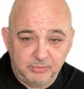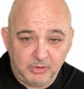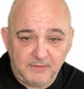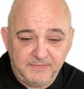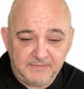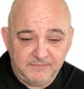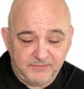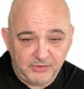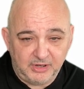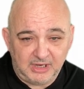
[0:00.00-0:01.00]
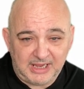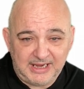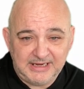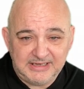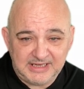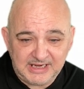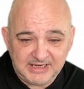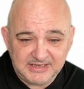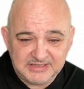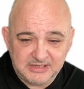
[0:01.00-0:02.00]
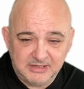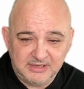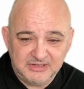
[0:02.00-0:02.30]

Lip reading: profit funnel ideas,